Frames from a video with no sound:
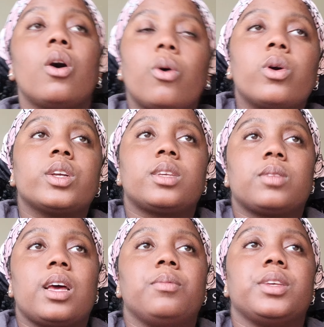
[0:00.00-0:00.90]
or
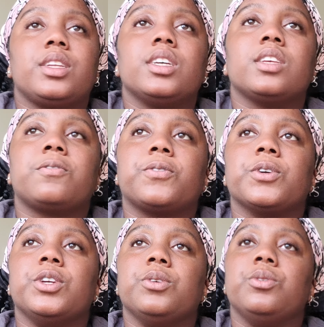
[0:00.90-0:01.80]
sometimes it does it for
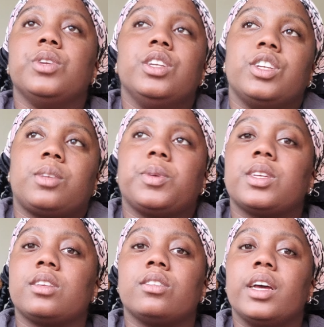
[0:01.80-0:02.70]
you just
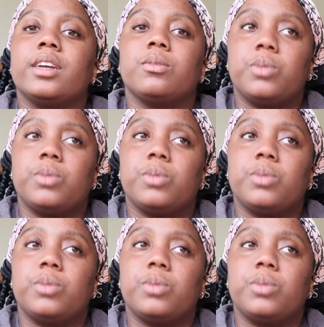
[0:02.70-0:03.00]
because they're like,